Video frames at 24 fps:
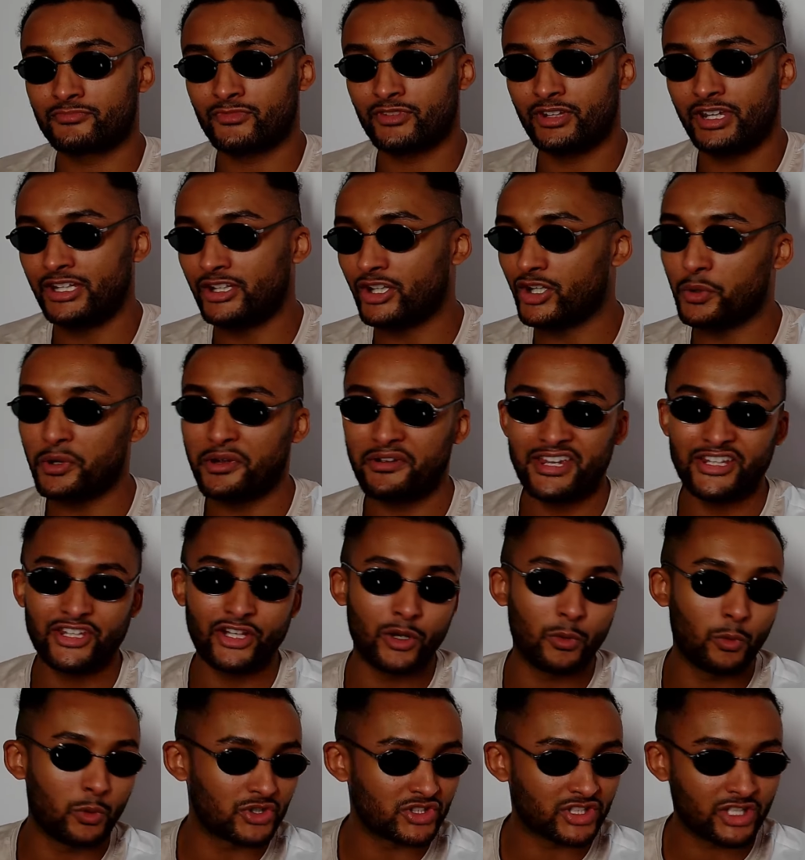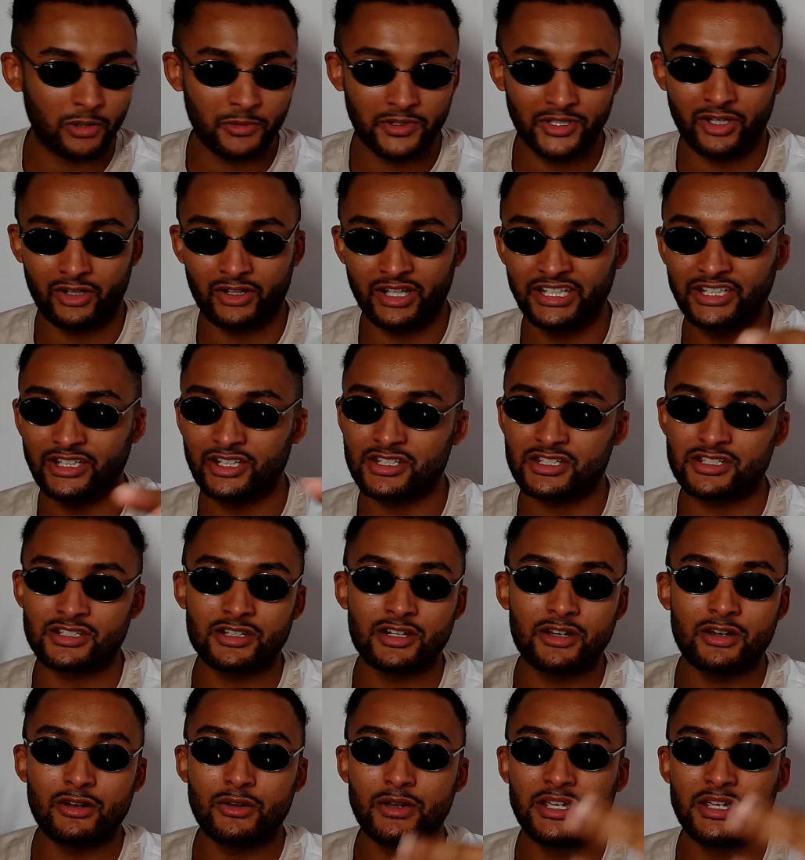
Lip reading: He don't know what's going on. He doesn't know.